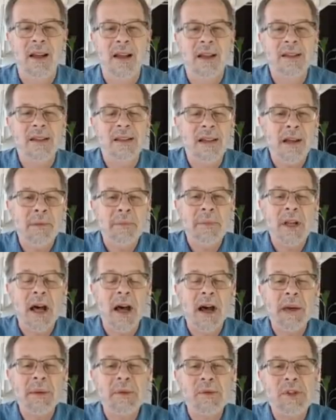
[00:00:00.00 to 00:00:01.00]

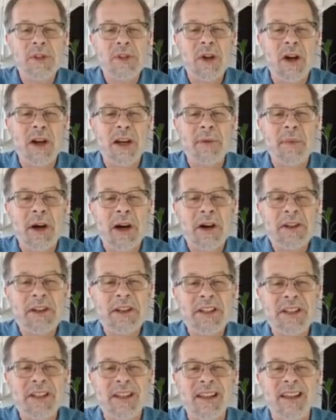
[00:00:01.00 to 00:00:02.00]
Sometimes we talk about
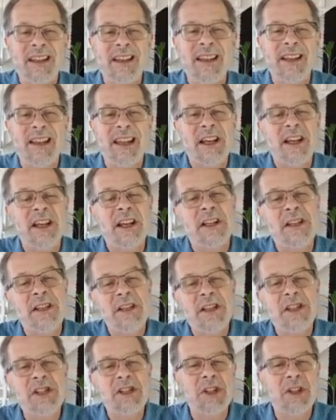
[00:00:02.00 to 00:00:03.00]
it in a
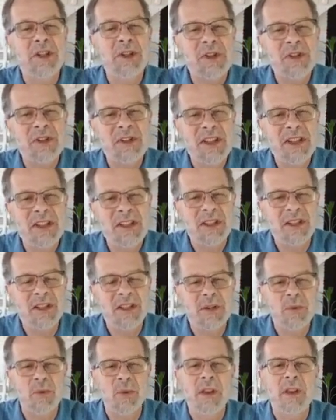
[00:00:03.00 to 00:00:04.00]
conditional
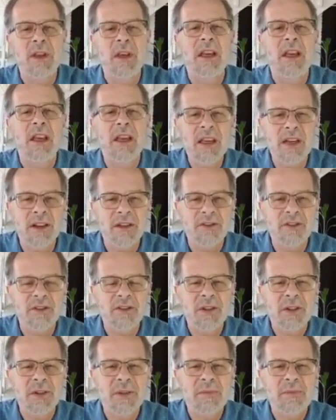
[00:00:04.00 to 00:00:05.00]
sentence with
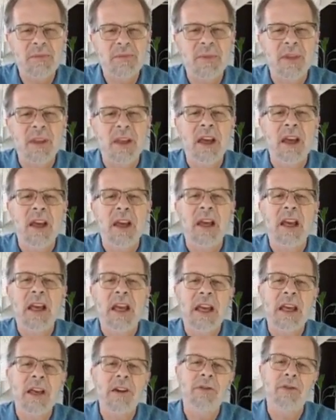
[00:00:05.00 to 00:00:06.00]
if.
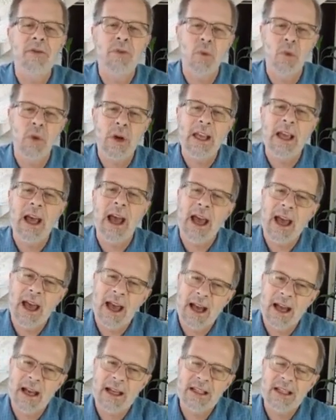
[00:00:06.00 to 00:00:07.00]
If we
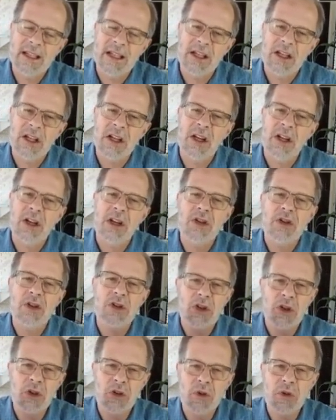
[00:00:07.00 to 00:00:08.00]
add
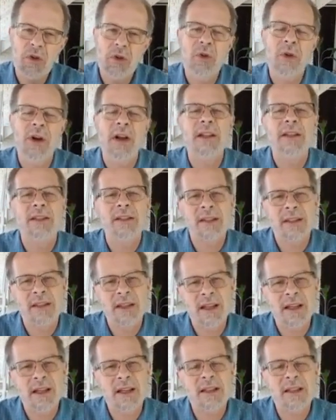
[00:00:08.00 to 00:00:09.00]
2 and
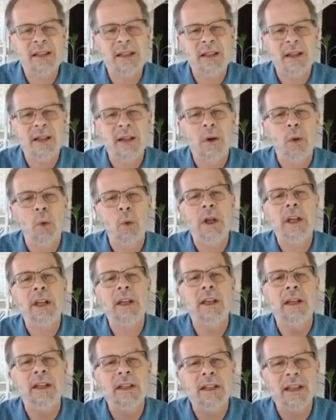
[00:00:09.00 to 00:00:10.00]
6, we
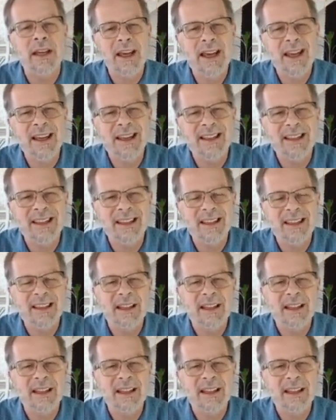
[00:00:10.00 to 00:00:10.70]
get 8.